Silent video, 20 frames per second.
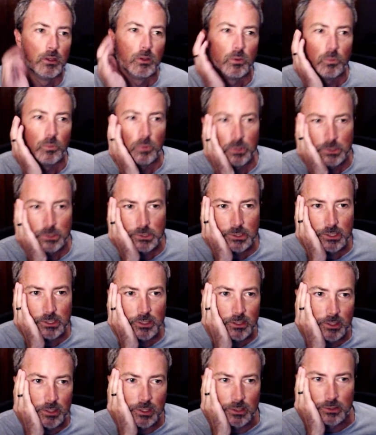What should our
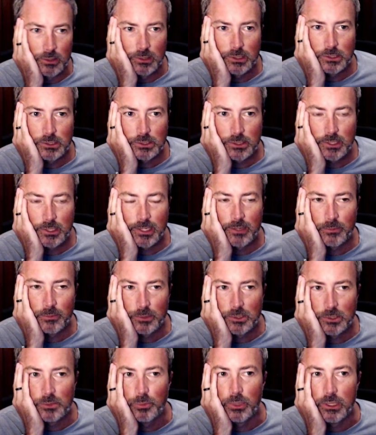collision
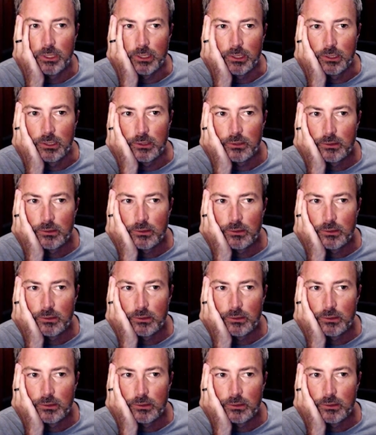damage be